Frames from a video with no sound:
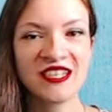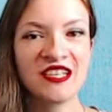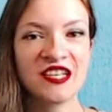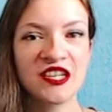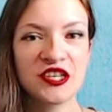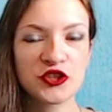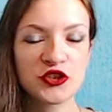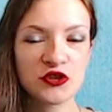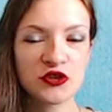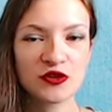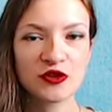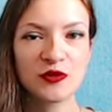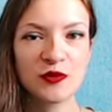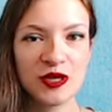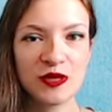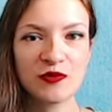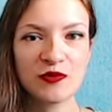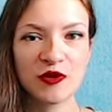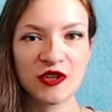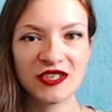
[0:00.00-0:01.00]
it should
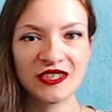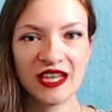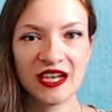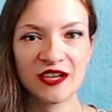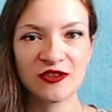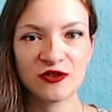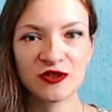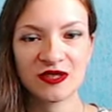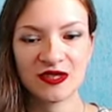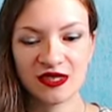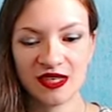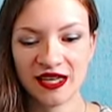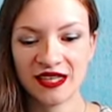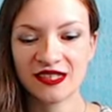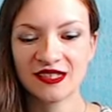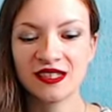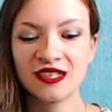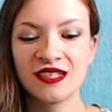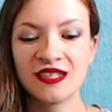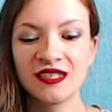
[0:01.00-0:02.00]
be pronounced
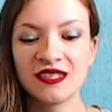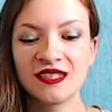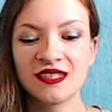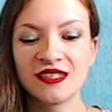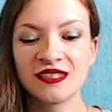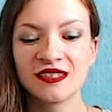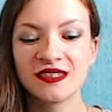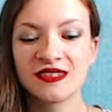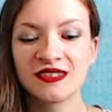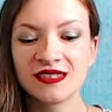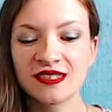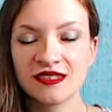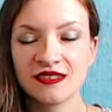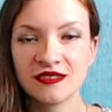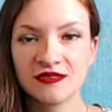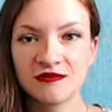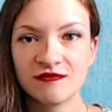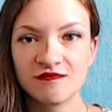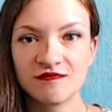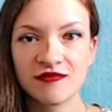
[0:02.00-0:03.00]
like t,
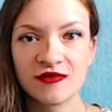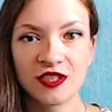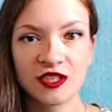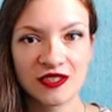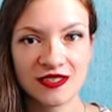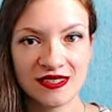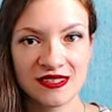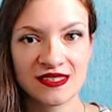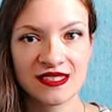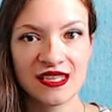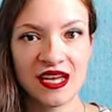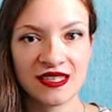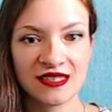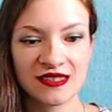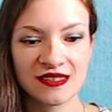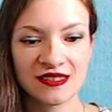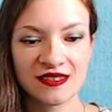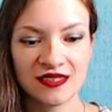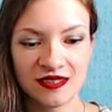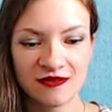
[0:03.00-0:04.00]

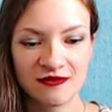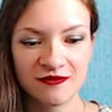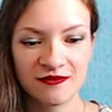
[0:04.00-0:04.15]
sat.